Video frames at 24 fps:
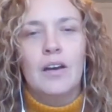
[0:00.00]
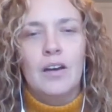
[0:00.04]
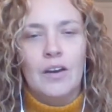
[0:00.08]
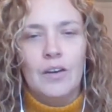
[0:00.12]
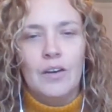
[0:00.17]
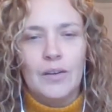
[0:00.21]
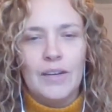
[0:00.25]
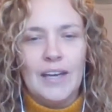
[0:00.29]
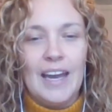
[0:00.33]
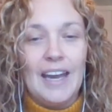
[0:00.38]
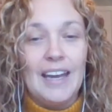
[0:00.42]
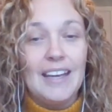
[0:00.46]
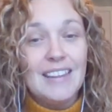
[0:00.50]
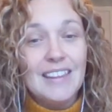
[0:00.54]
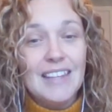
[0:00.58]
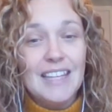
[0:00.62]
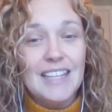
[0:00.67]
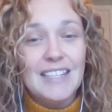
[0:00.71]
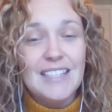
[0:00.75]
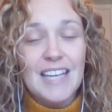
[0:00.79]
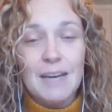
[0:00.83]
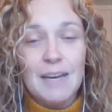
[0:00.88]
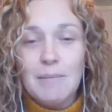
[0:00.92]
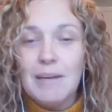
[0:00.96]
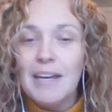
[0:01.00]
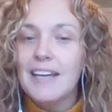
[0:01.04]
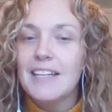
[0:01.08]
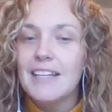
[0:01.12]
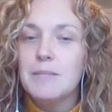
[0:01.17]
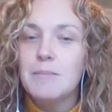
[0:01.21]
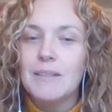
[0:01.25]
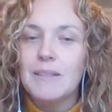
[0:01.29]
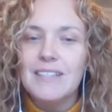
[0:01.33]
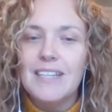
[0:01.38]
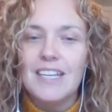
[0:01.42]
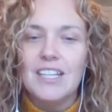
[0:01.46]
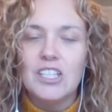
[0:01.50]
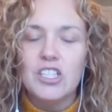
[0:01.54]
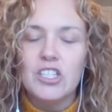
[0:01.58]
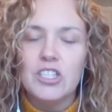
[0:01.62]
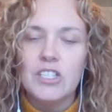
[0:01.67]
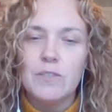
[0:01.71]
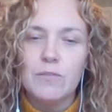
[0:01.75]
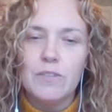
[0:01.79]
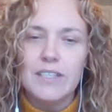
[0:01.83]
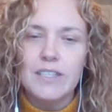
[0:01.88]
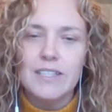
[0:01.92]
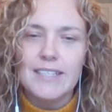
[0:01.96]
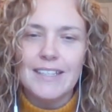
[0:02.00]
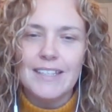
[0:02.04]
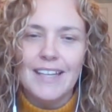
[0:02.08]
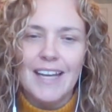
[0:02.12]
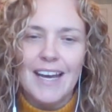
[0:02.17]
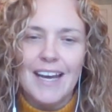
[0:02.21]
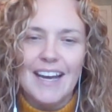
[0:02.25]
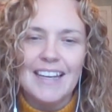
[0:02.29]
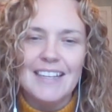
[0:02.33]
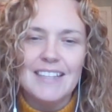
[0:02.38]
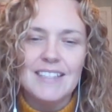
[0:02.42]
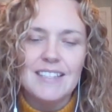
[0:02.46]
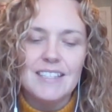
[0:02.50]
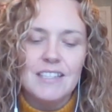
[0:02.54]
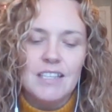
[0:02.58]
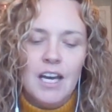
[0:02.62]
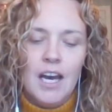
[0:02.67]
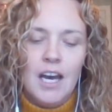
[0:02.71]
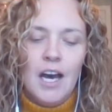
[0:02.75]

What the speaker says: Okay, the assignment expectations for this class.